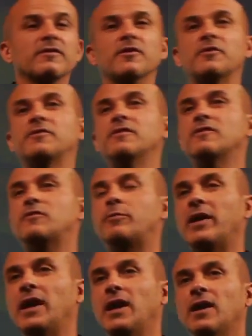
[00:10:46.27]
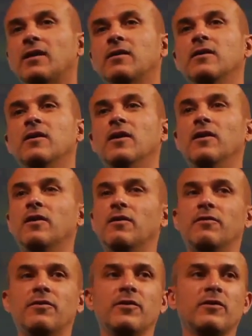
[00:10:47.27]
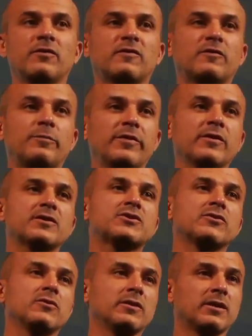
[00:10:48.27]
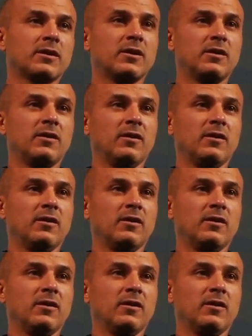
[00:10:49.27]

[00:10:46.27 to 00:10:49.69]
there's this pain, there's spiritual and